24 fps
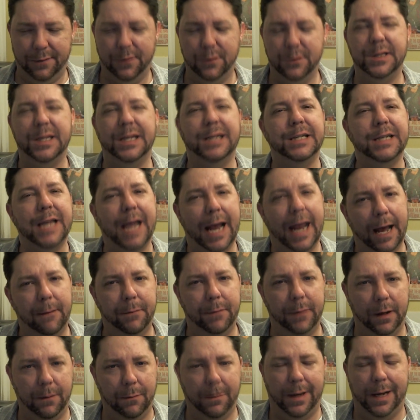Those things
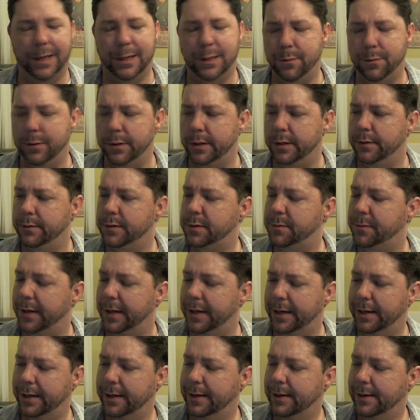happen and mass produce.
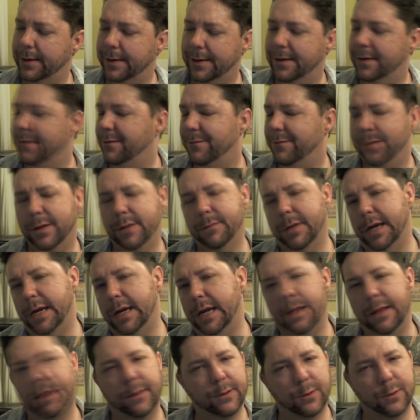But for the
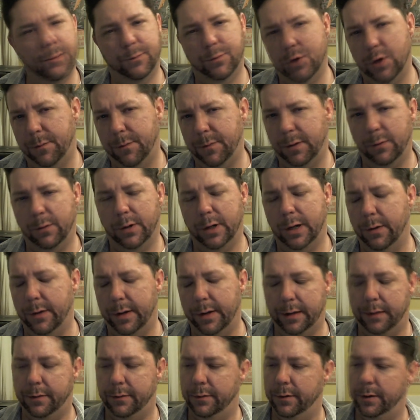money and the hoop jumping we're
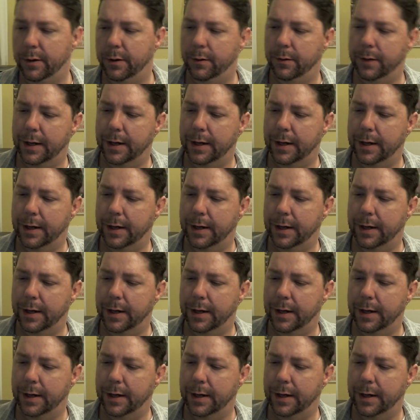going through,